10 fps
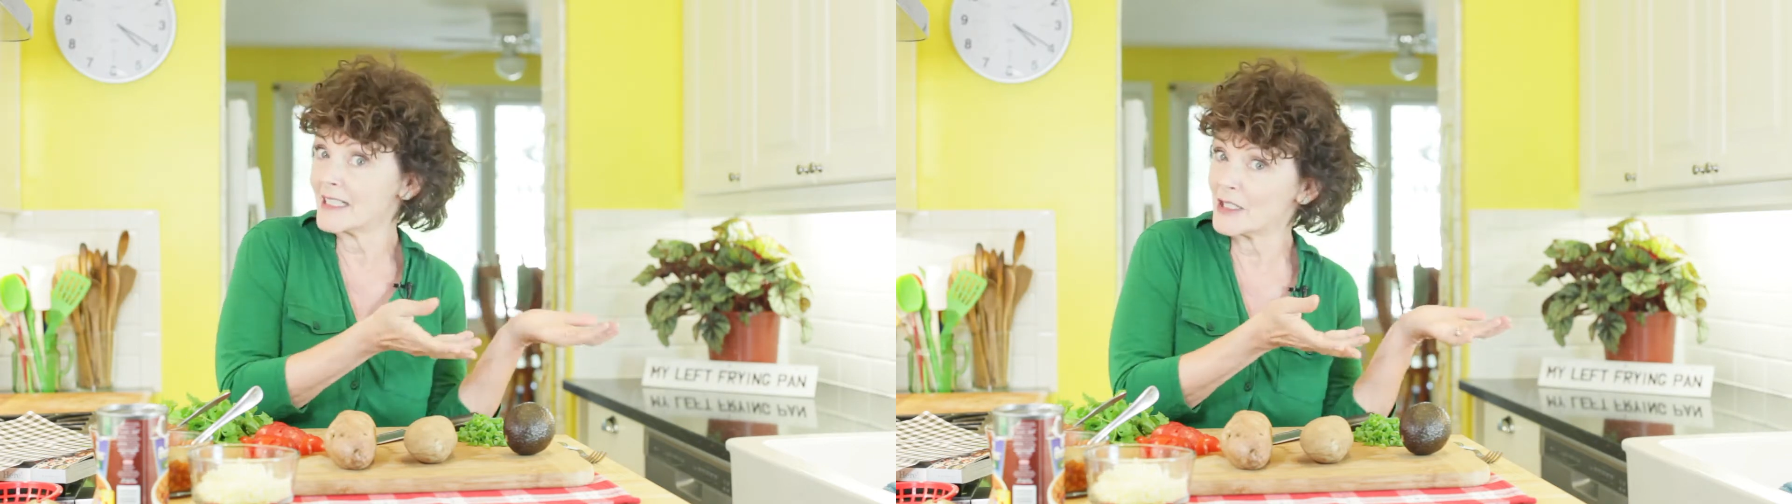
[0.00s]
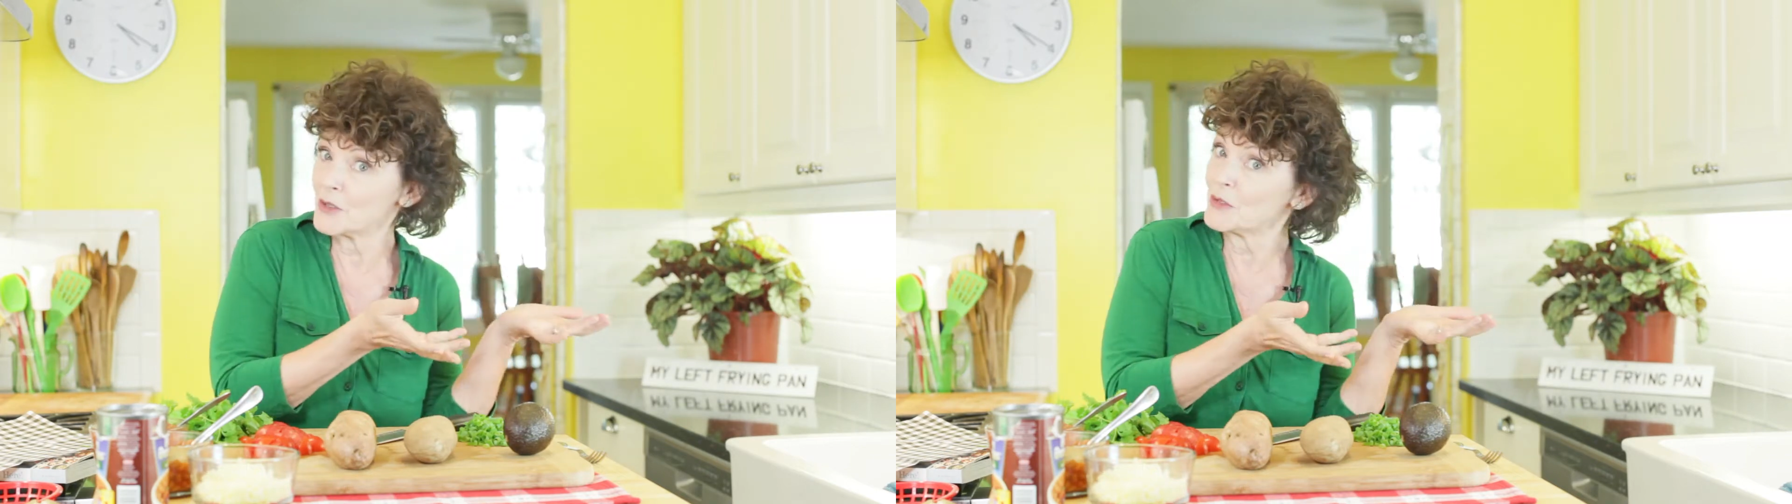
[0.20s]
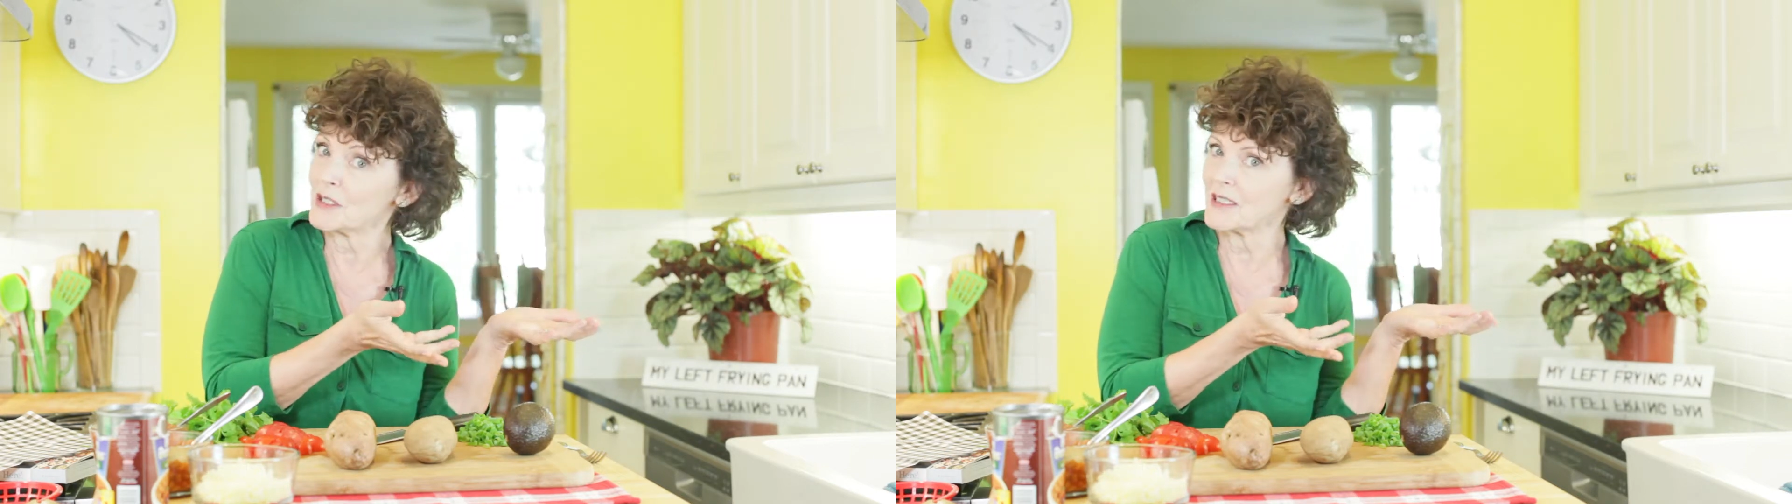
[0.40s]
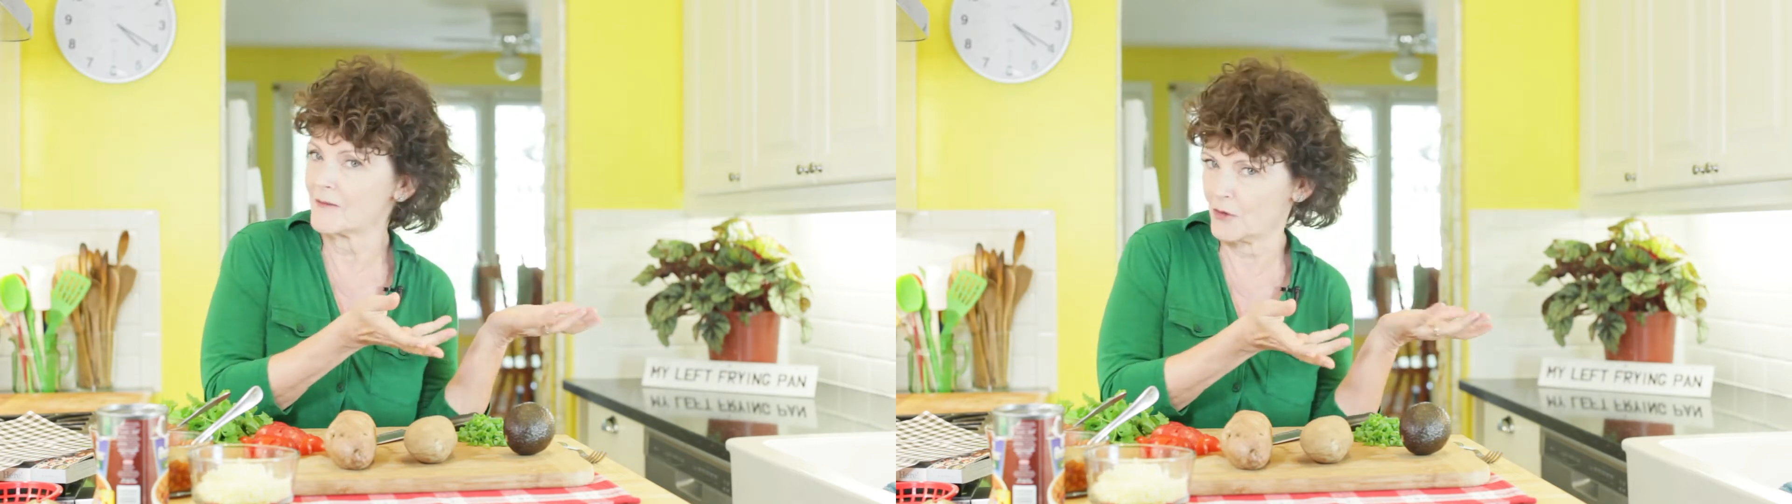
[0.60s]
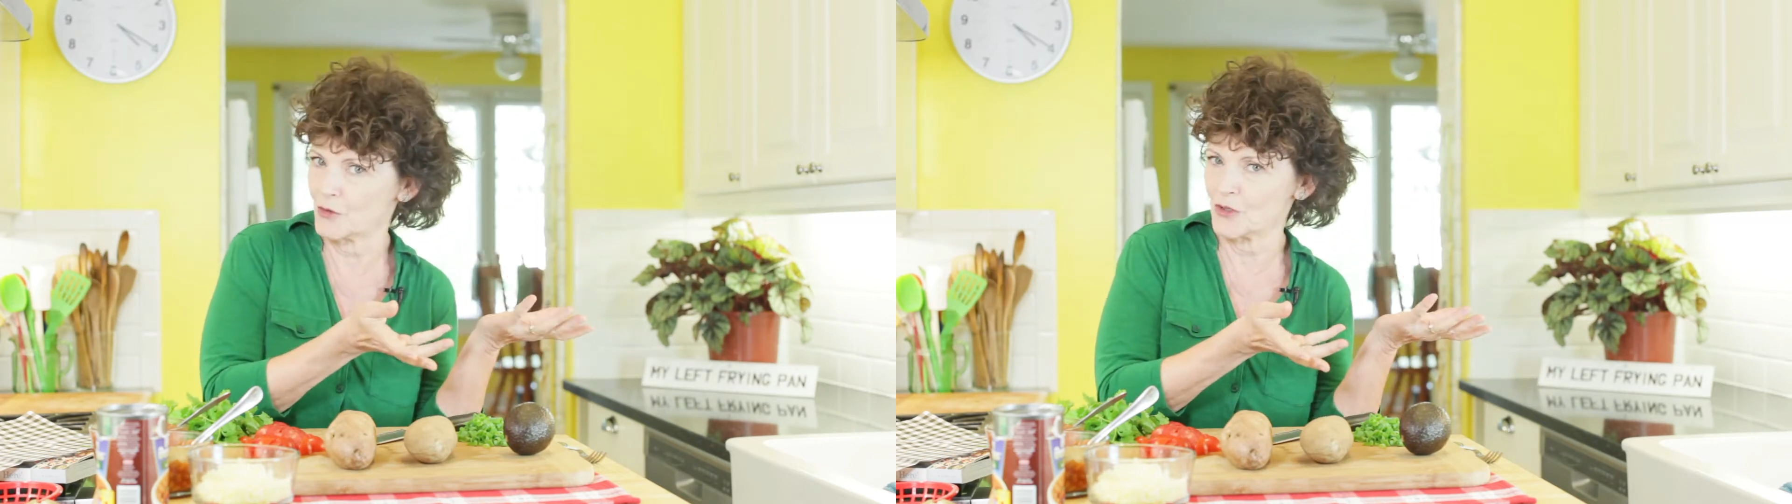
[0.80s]
student
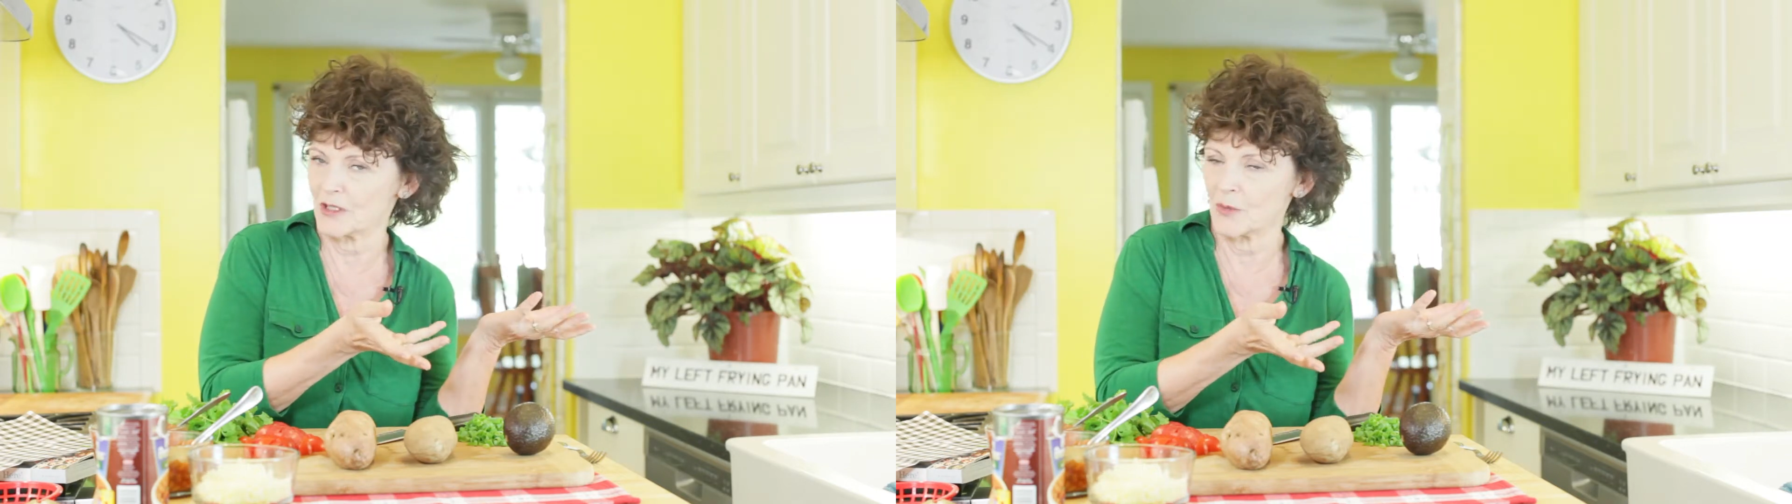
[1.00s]
version.